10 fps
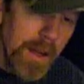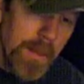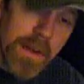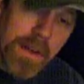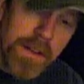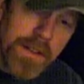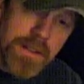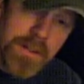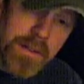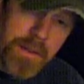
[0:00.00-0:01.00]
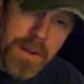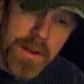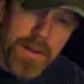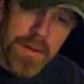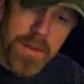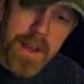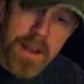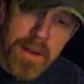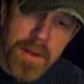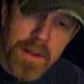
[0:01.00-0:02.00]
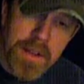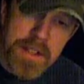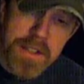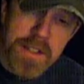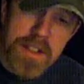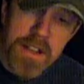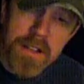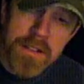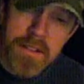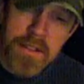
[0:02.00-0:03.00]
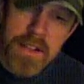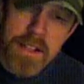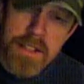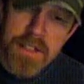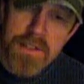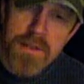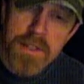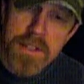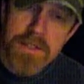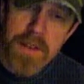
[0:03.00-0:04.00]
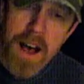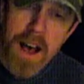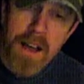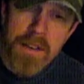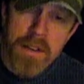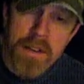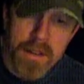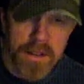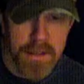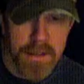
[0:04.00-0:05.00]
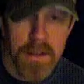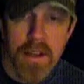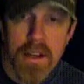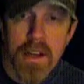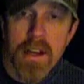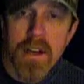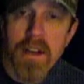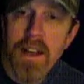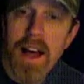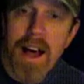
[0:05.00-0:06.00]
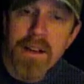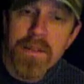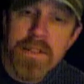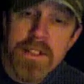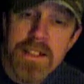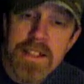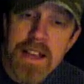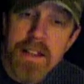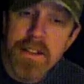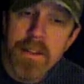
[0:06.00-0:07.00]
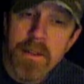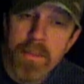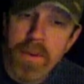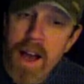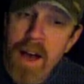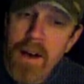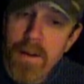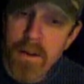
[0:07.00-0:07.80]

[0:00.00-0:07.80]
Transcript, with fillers: Because of you, there is a son next to his father, alive and standing proud.